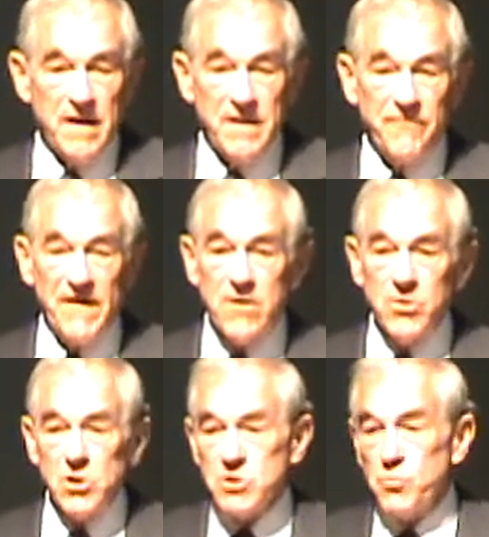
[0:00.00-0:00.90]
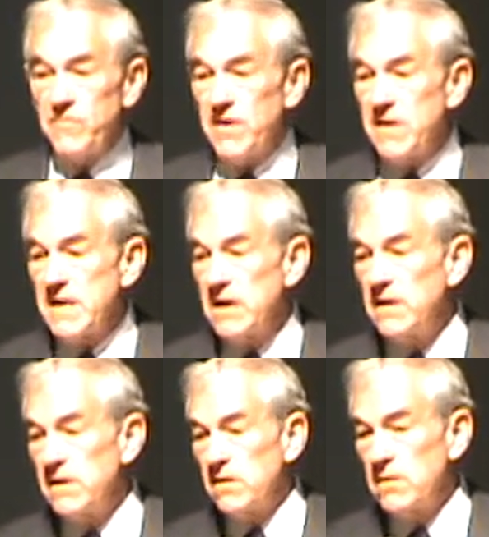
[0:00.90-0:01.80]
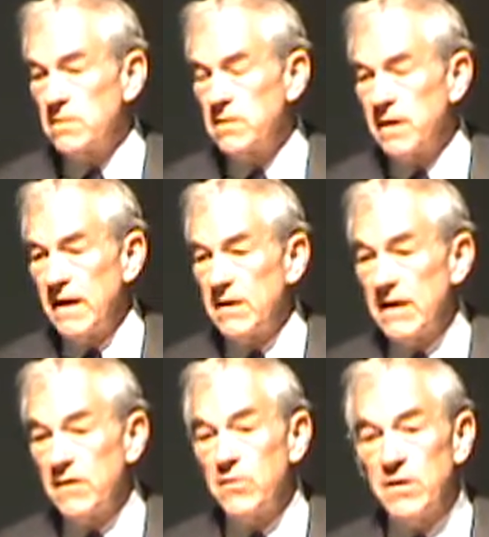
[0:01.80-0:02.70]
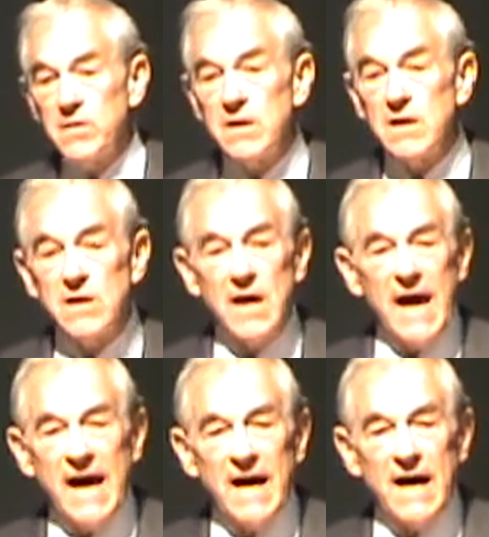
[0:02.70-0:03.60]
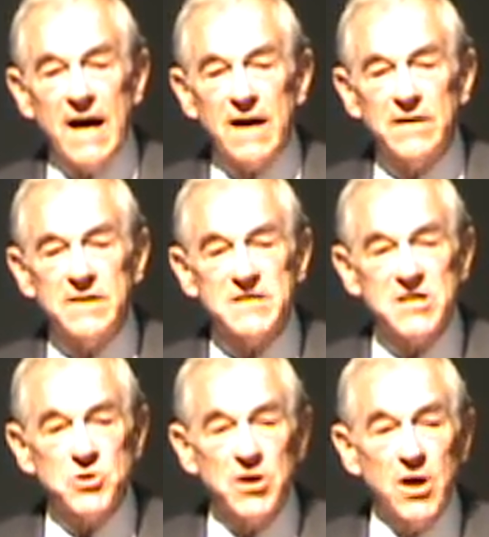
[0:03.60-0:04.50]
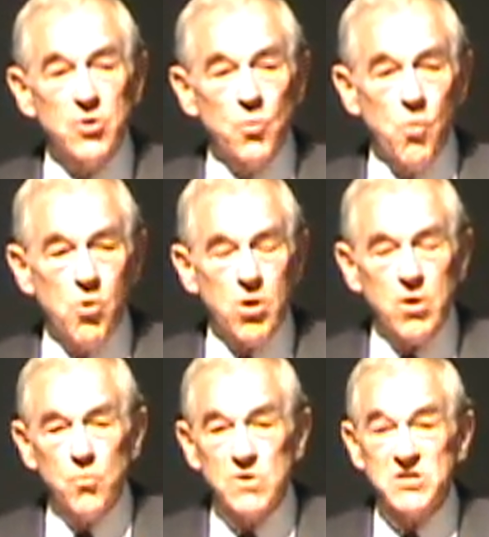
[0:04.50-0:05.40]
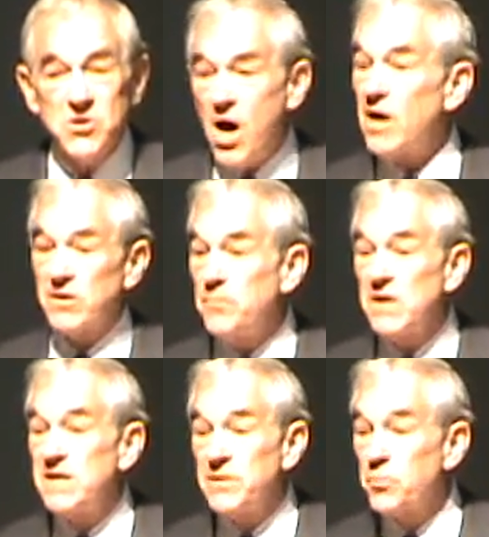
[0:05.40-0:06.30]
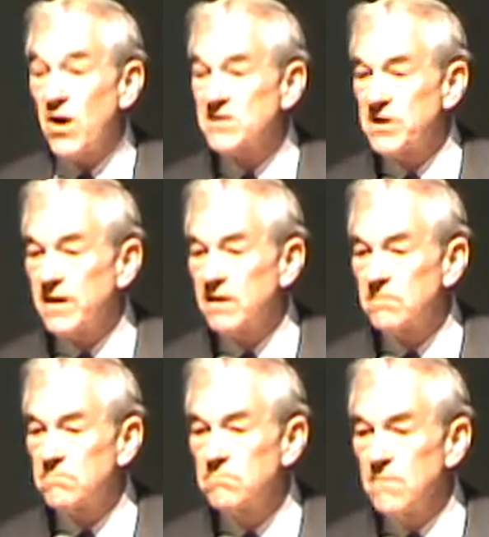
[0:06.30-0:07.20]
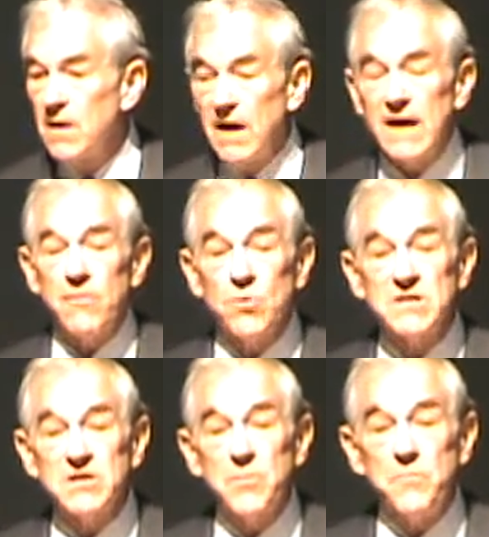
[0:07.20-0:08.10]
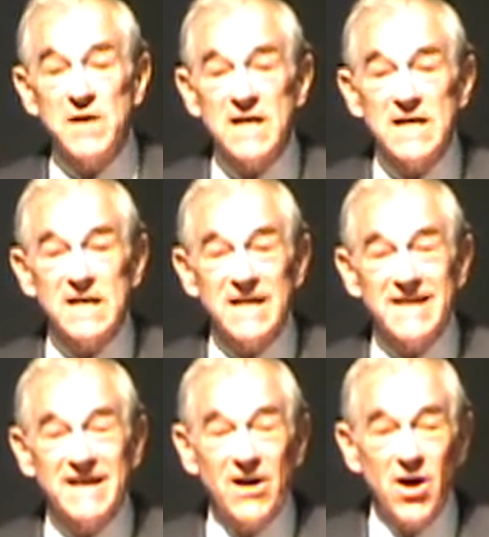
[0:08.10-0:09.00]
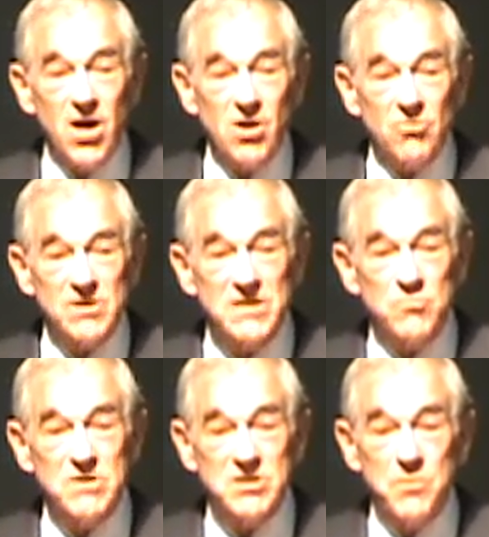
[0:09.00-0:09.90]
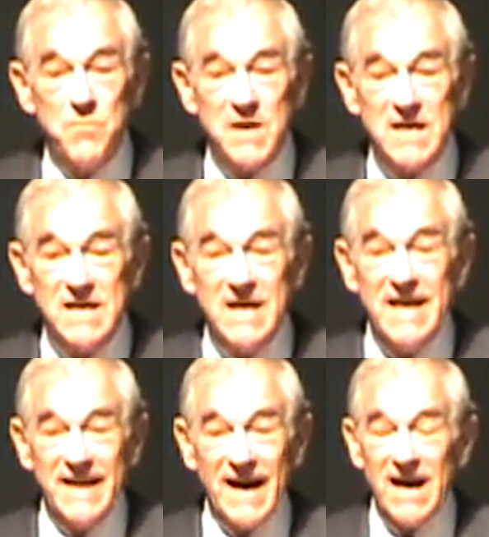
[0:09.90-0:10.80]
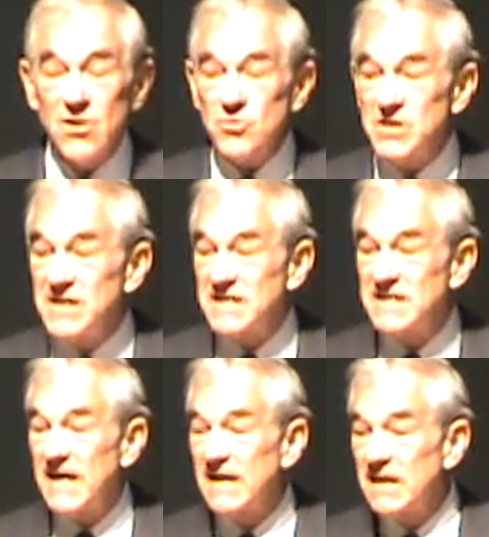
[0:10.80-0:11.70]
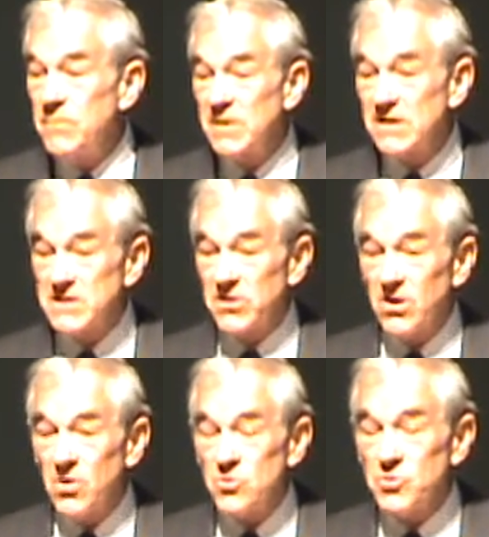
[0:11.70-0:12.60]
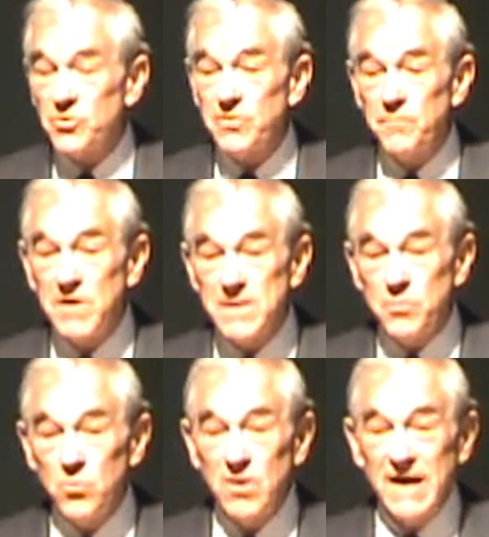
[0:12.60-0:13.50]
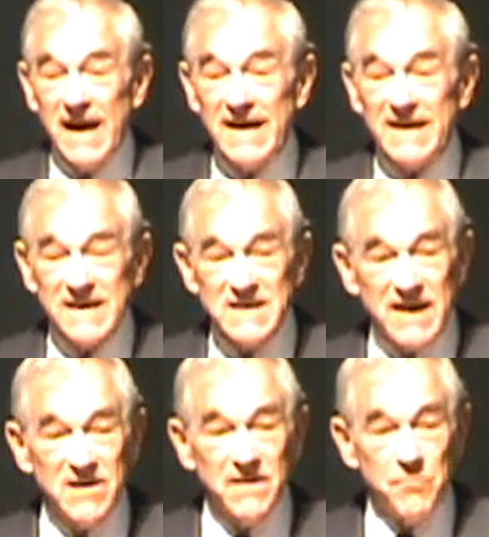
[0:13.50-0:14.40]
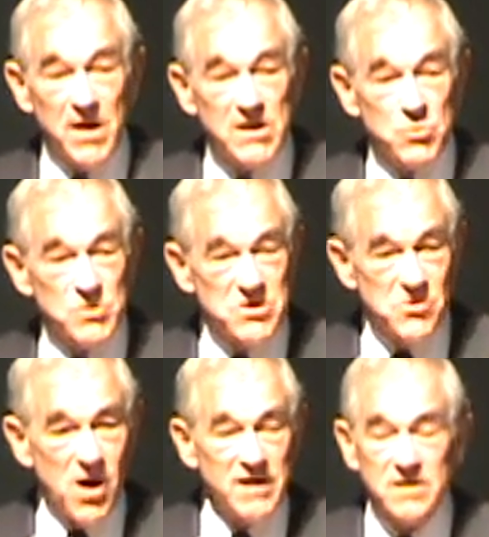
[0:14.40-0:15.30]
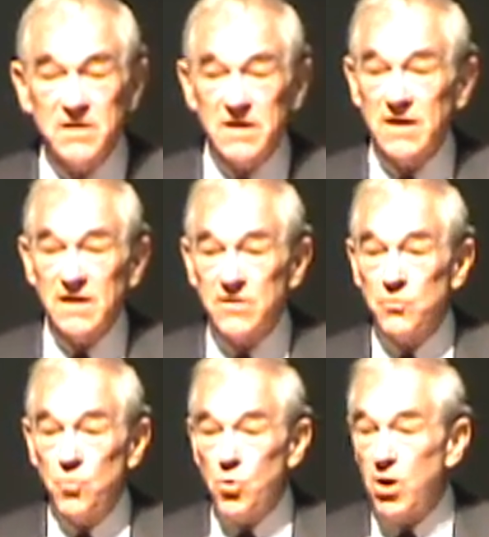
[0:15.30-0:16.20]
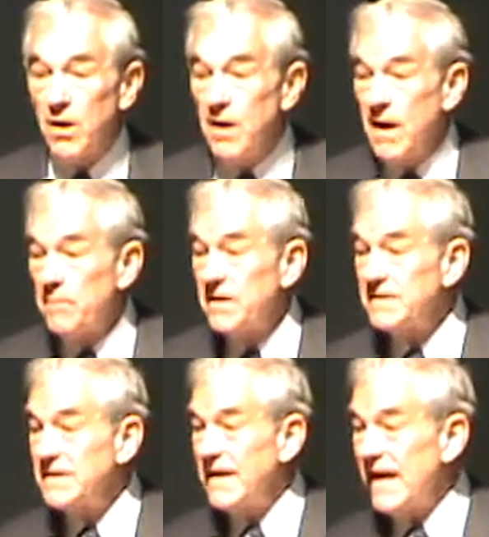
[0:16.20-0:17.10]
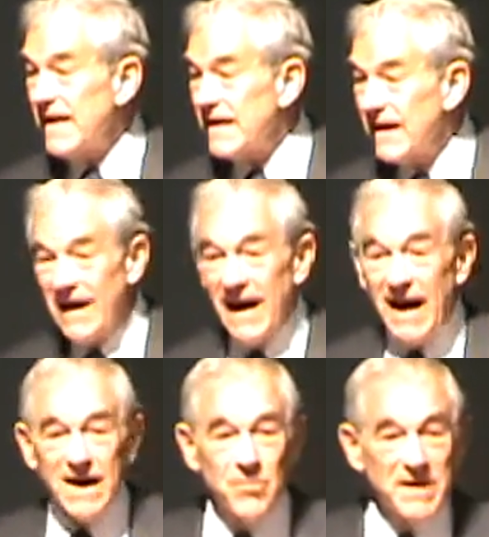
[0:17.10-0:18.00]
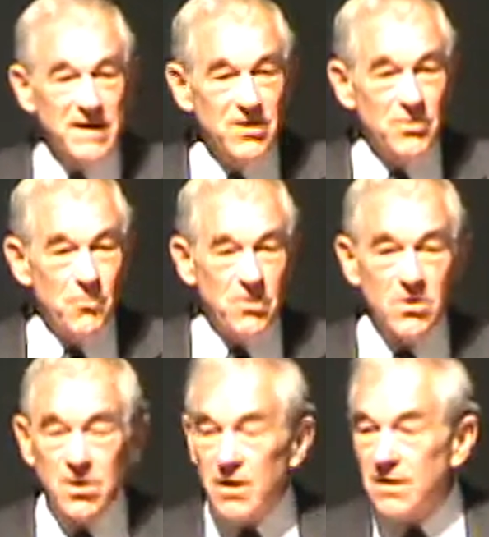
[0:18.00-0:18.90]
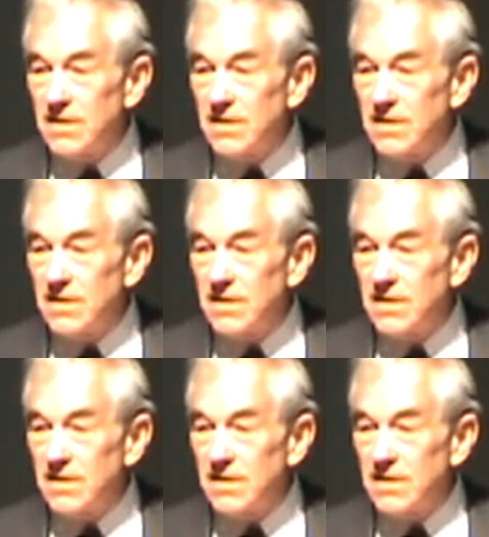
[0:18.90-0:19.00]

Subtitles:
The founders were very clear. The decision to go to war was not to be the president. It was to be the Congress. It was to be the House and the Senate, because they're closer to the people, and the executive branch was not to declare the war. But today, how do we go to war?